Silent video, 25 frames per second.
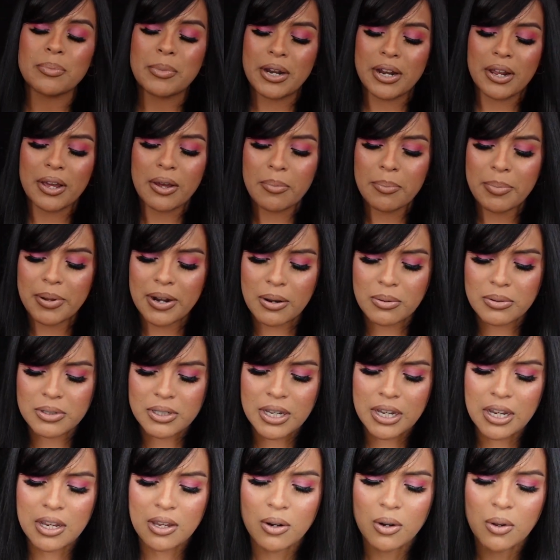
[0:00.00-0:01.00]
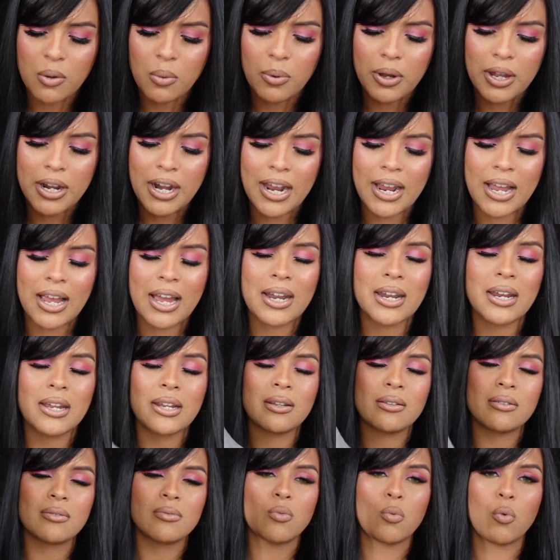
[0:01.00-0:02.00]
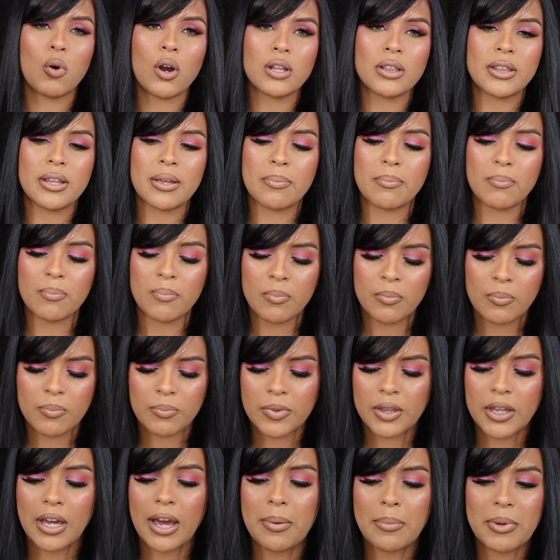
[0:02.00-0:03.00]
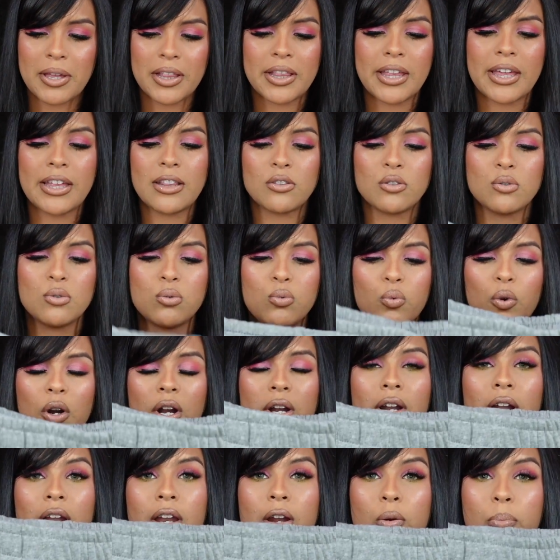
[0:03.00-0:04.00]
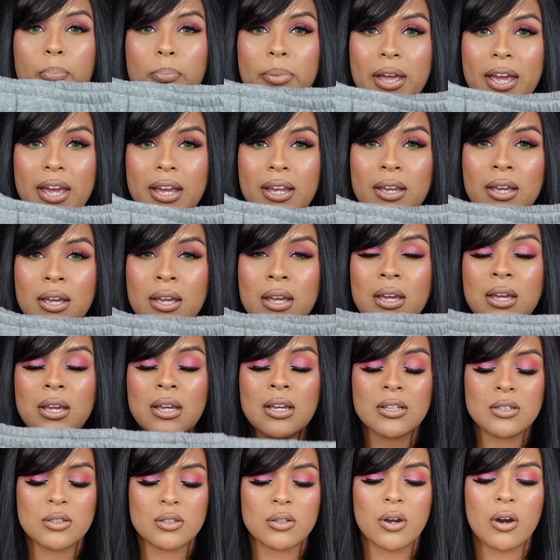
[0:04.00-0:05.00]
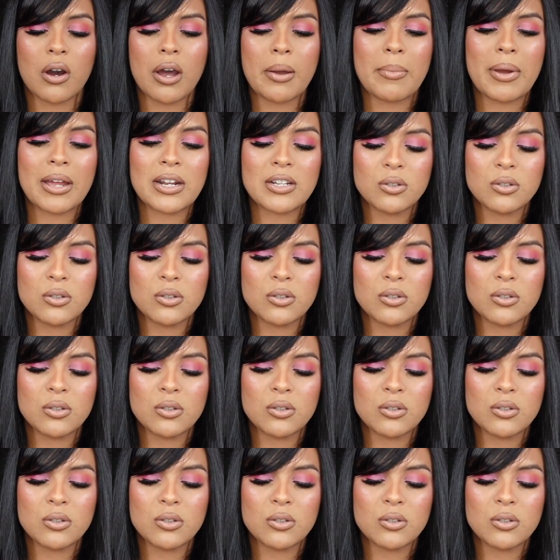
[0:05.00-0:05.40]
medium, but I was like, you know what? I kind of want them. I mean, they do run a little big, so I might